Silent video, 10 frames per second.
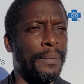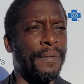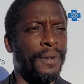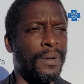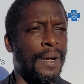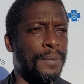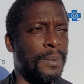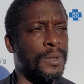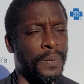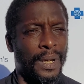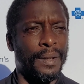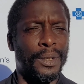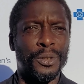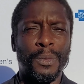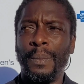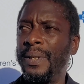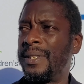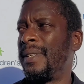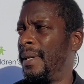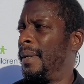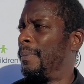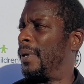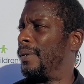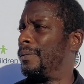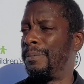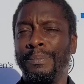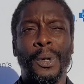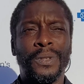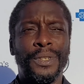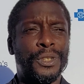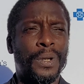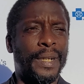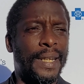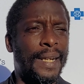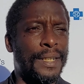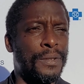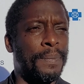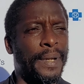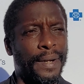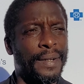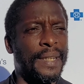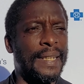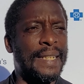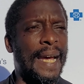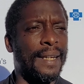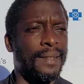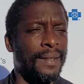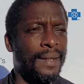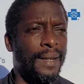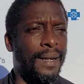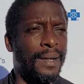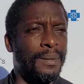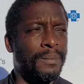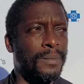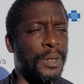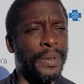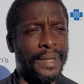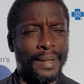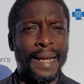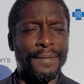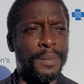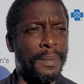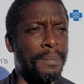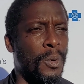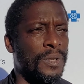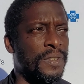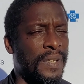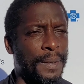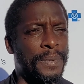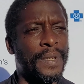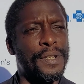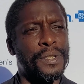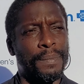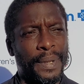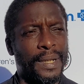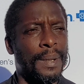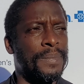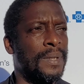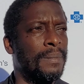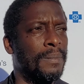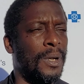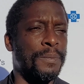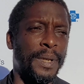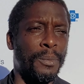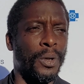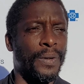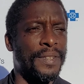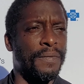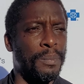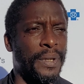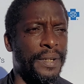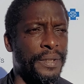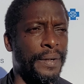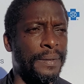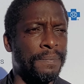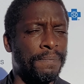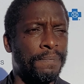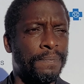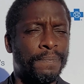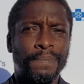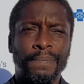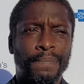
We feel comfortable as well in those moments, but mostly just trying to get an extra player in the attack so we can have some more sustained possession, pick up some balls, being more aggressive and playing in their end.